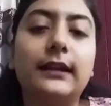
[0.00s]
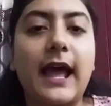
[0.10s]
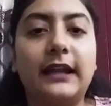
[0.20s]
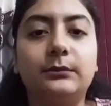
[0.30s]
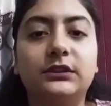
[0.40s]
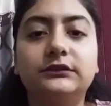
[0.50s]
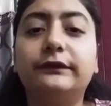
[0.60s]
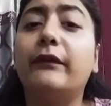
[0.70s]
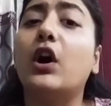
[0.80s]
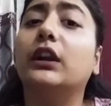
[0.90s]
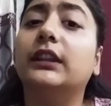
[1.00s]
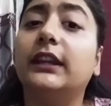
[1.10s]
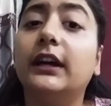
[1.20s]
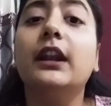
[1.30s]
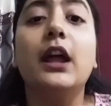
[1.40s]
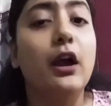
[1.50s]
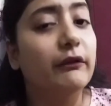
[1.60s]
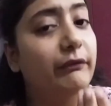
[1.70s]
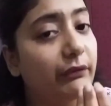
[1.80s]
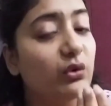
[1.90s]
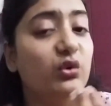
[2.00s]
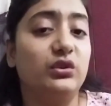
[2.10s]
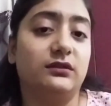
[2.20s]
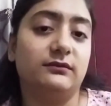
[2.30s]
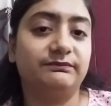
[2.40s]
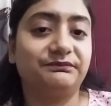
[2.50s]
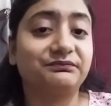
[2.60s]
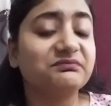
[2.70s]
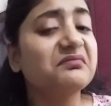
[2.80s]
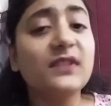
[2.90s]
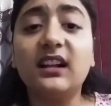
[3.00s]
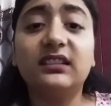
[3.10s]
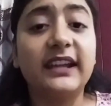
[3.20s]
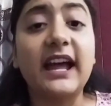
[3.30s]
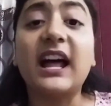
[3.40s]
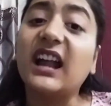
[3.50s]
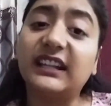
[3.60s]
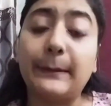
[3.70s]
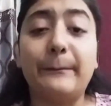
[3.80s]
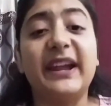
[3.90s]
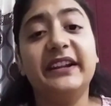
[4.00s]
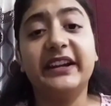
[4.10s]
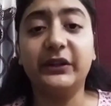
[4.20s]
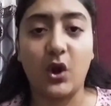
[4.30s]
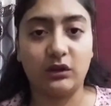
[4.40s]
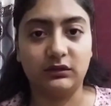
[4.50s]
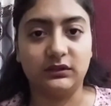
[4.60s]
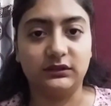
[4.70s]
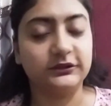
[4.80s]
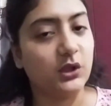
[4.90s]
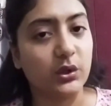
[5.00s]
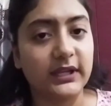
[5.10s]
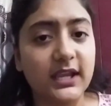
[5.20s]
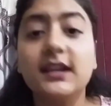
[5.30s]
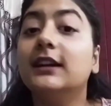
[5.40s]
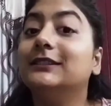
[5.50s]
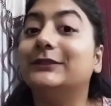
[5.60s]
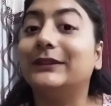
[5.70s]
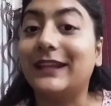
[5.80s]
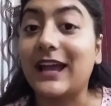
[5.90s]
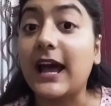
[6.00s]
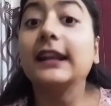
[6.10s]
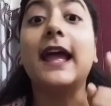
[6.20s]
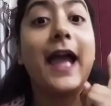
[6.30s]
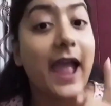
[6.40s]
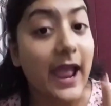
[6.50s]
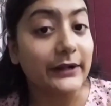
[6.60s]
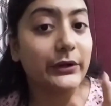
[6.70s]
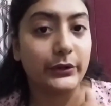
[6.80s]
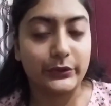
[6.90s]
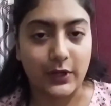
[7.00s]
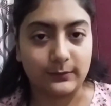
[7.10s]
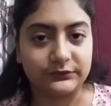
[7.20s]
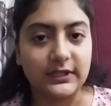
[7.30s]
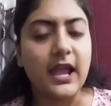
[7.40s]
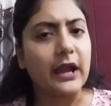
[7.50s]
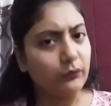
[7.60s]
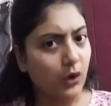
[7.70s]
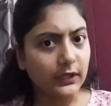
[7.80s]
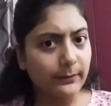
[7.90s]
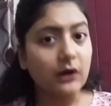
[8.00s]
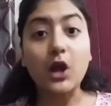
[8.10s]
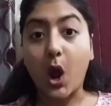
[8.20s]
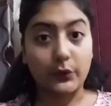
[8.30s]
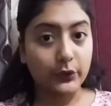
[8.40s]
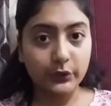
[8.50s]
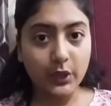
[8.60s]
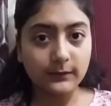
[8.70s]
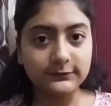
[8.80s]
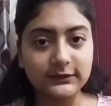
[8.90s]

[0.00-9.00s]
animals for their food. They are dependent on others. Okay, so they are heterotrophs. And what about autotrophs?